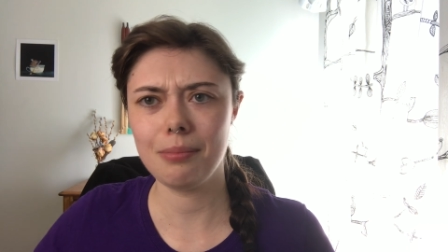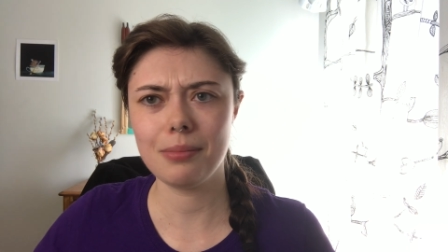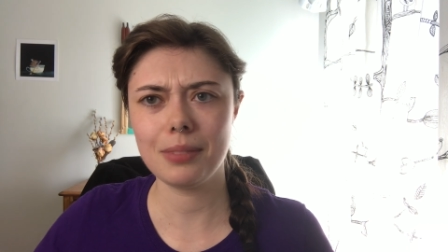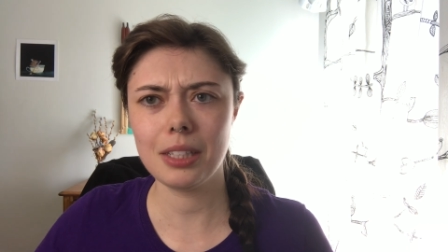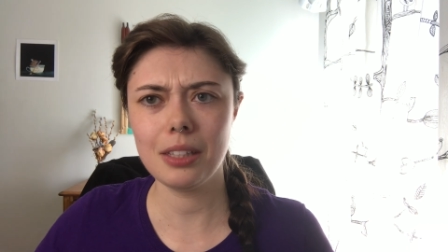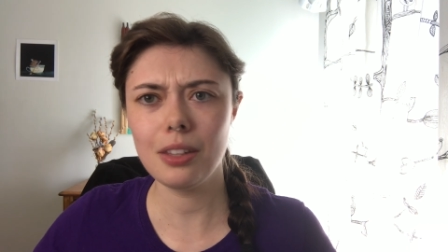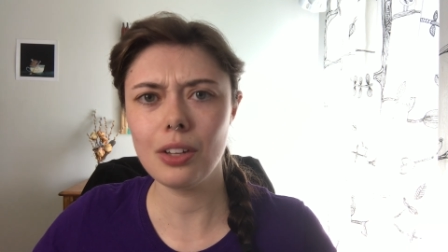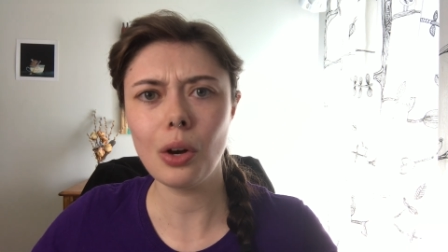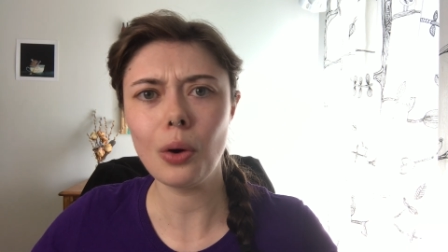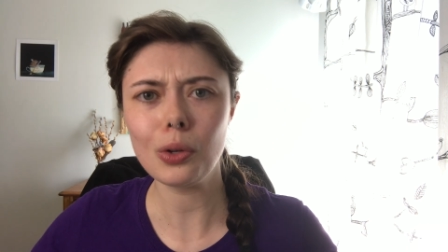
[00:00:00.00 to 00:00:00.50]

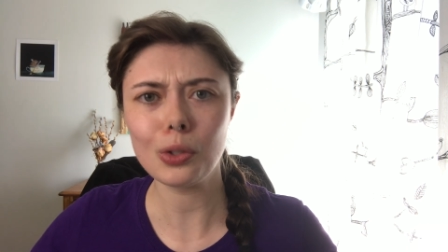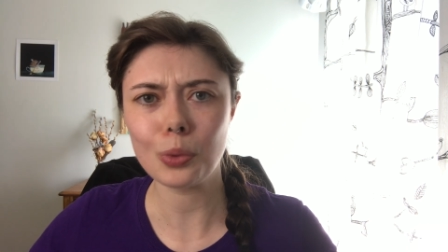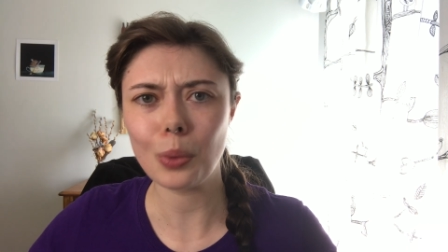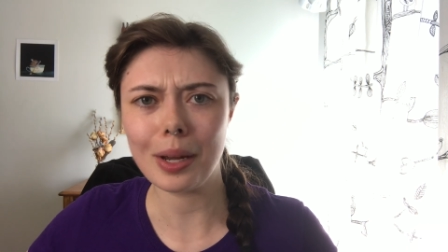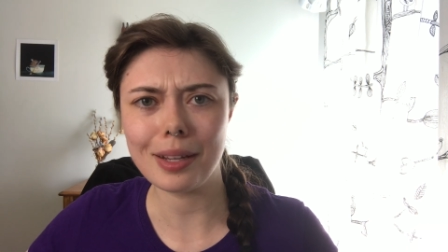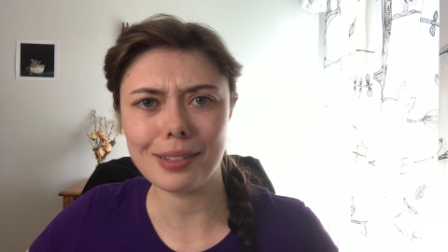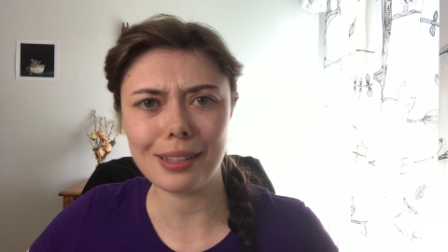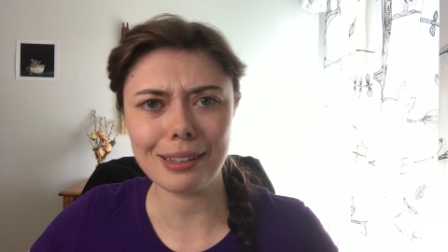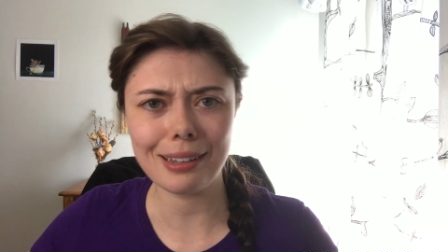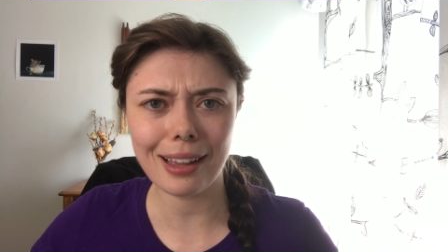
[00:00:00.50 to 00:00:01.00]
did the goal
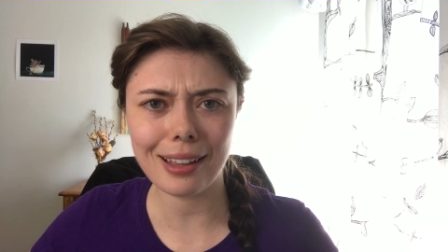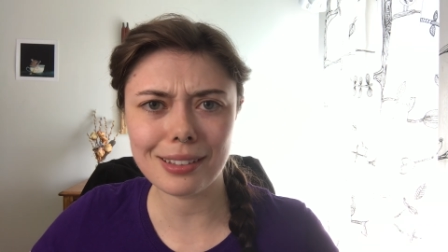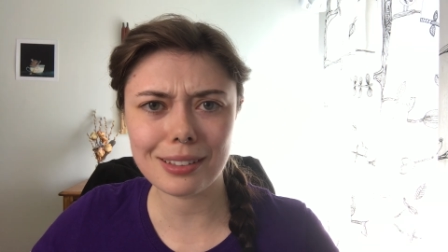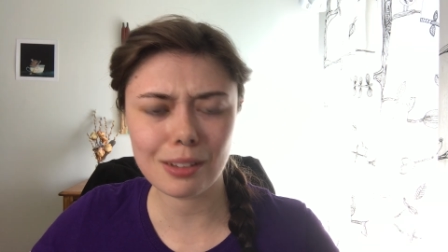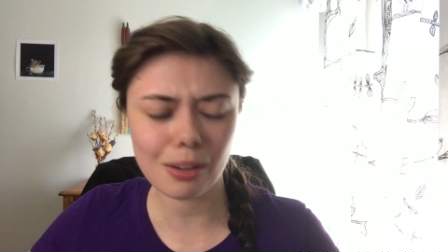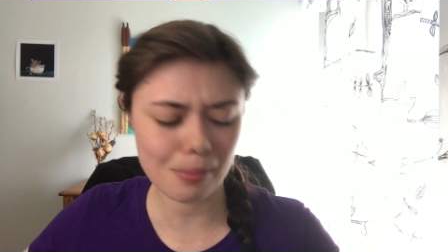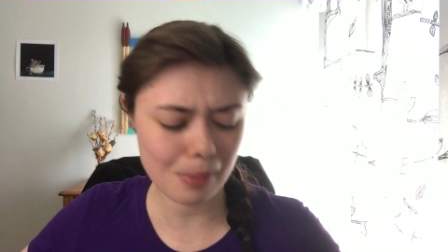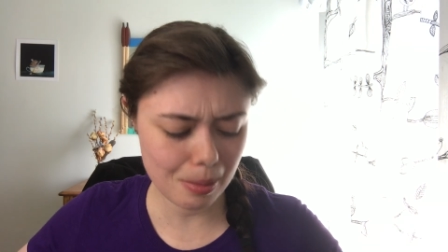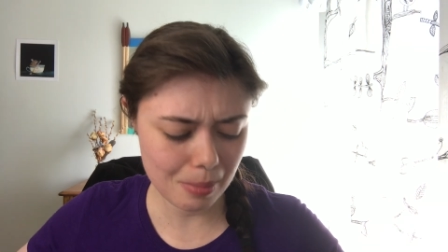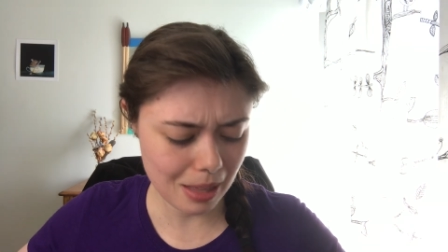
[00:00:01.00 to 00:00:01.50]
twice, I guess.
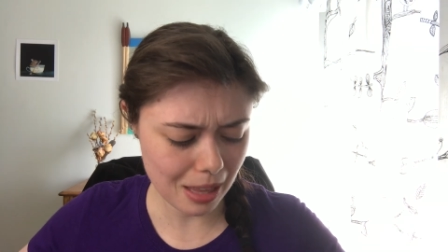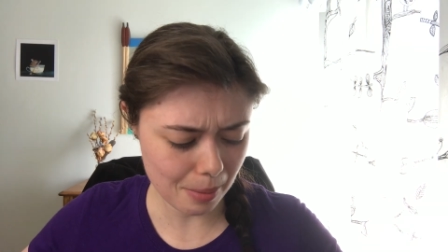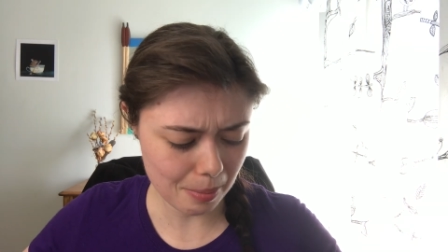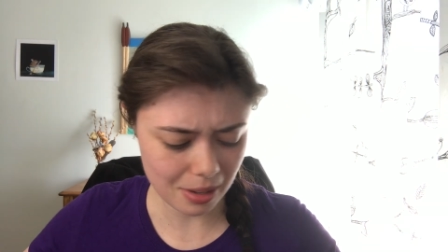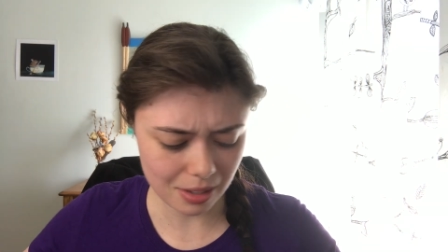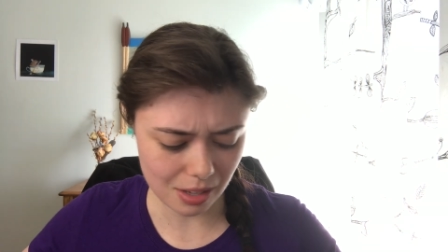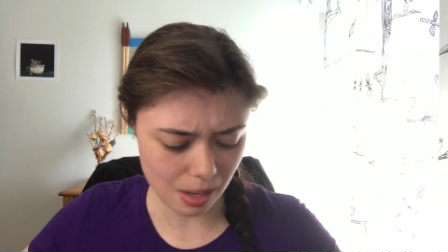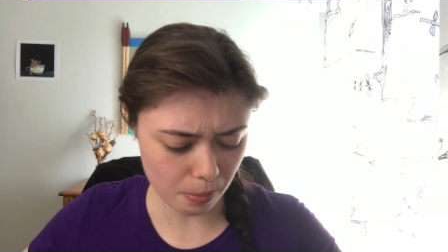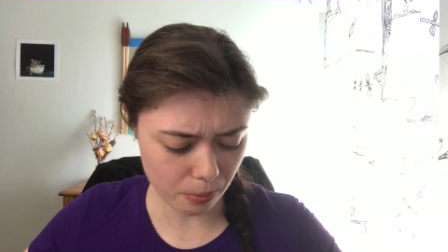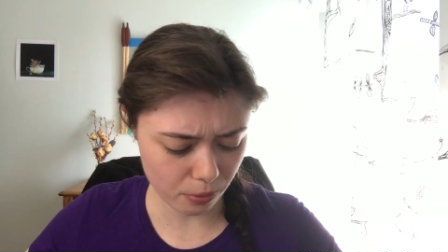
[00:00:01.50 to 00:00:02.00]
So maybe that
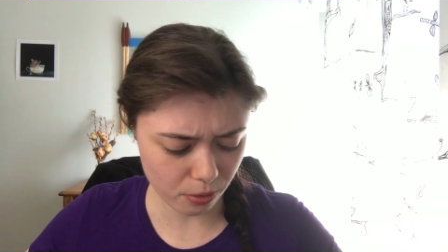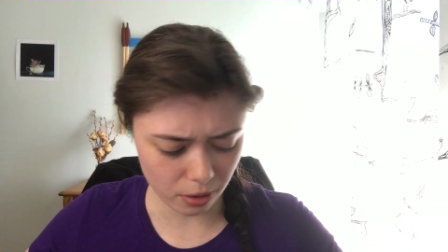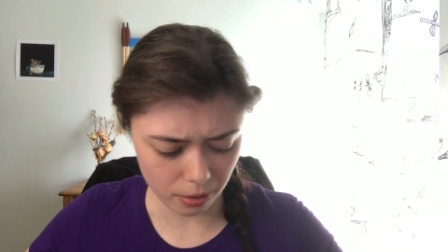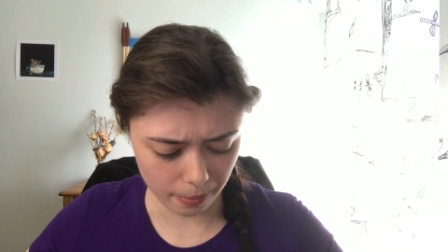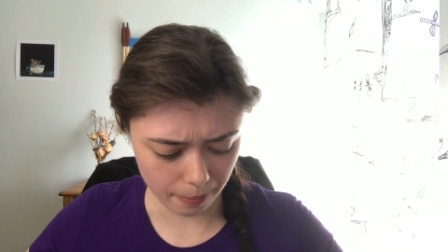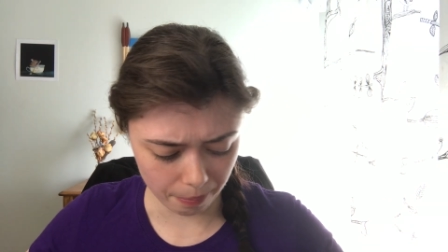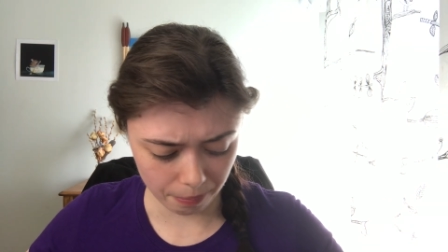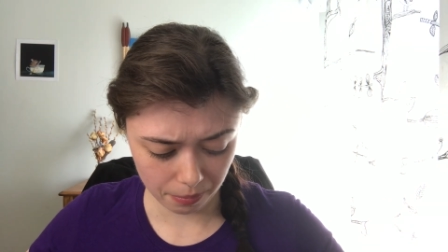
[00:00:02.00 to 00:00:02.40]
makes up for